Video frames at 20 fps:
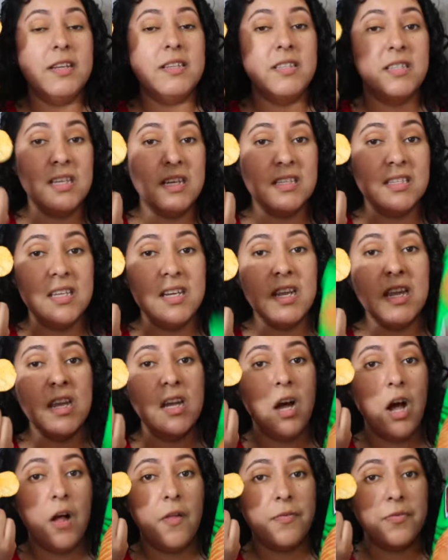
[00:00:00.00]
seasoning
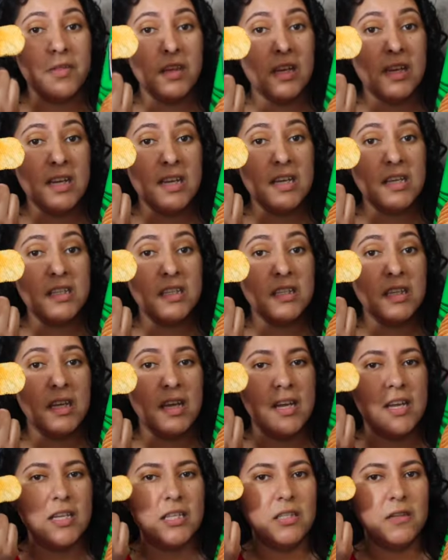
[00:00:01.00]
on these
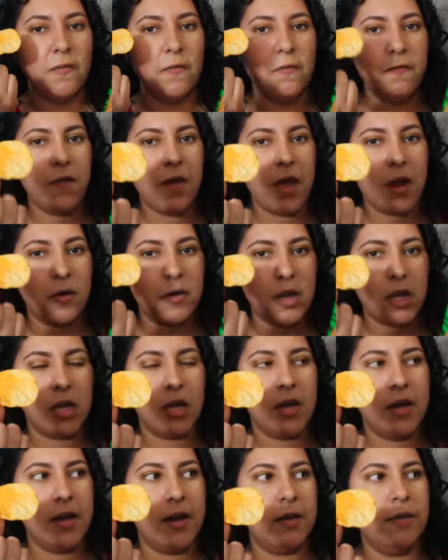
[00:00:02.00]
is very
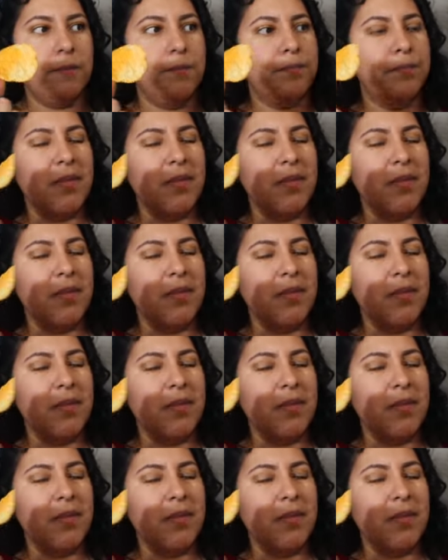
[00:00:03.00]
good.